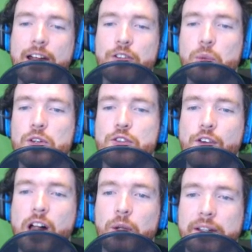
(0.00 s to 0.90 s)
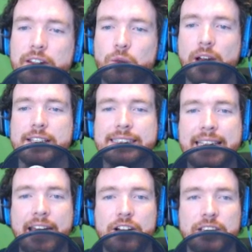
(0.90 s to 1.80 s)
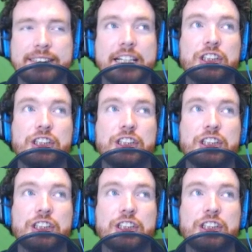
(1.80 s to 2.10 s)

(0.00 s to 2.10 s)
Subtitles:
everyone's following the right standards.